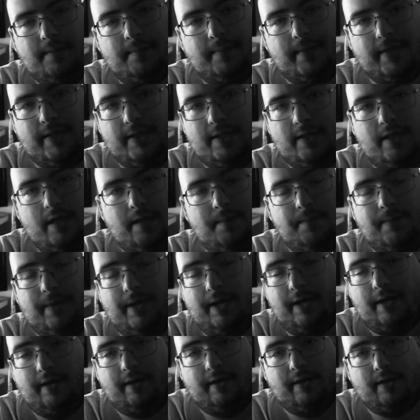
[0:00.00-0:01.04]
Please keep
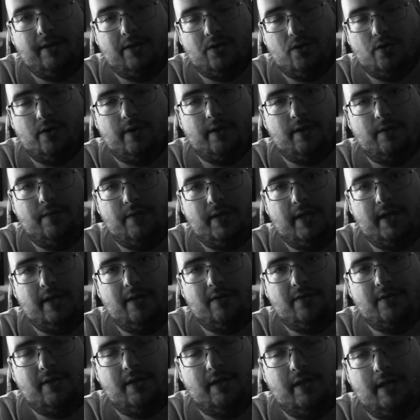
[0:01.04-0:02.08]
enjoying the
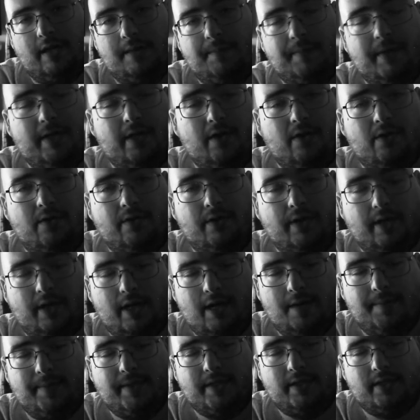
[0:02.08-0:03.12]
videos and let me know in the
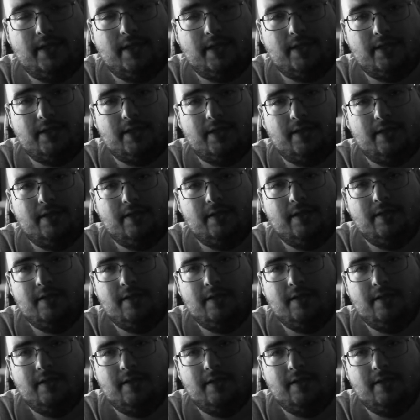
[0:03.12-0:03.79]
comment section.